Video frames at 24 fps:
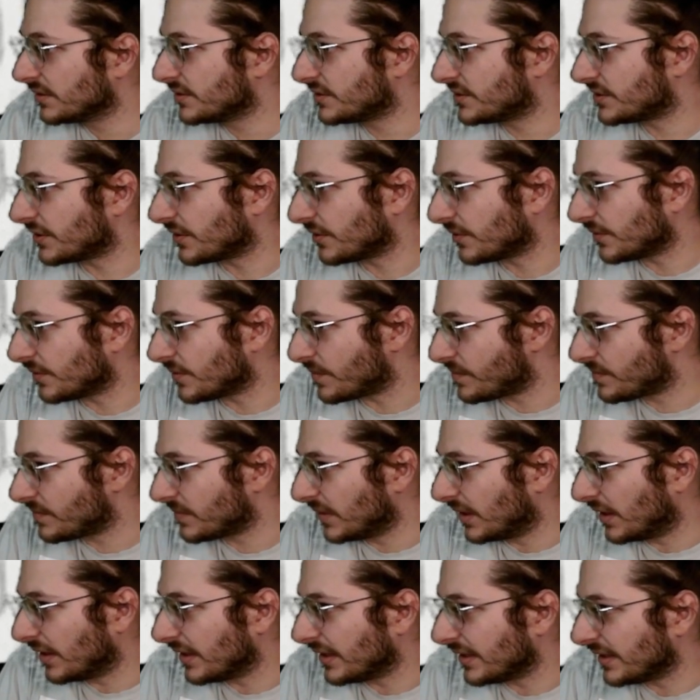So
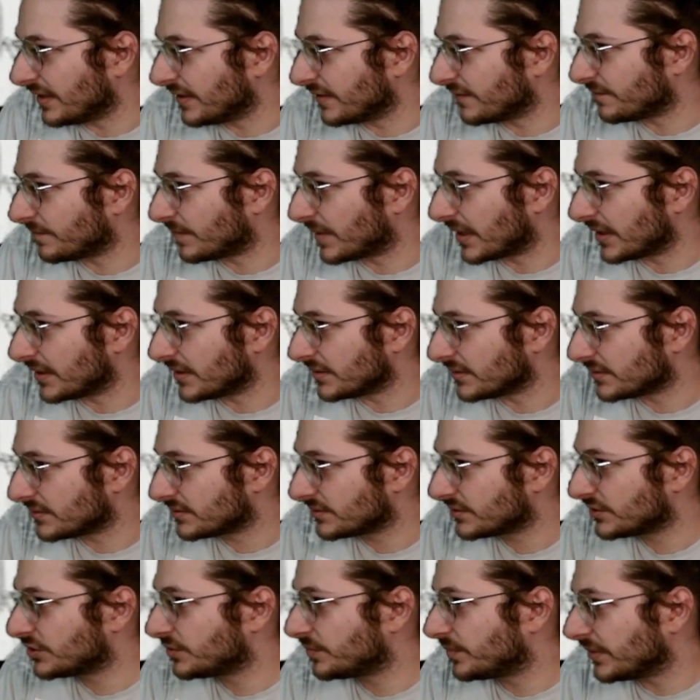I'm gonna give my
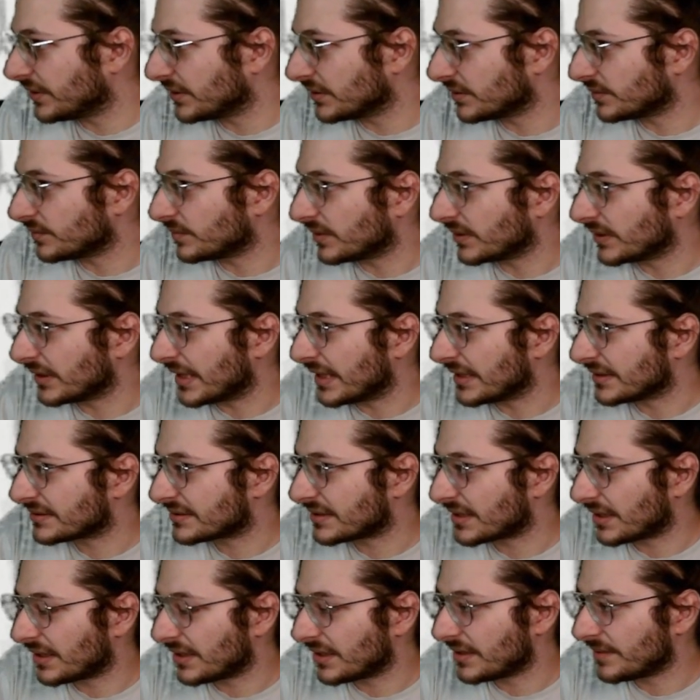spiel one last
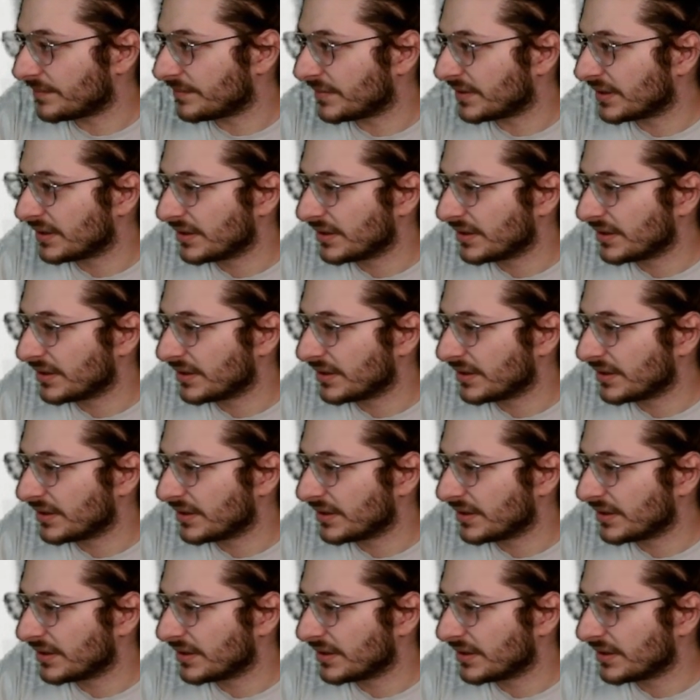time.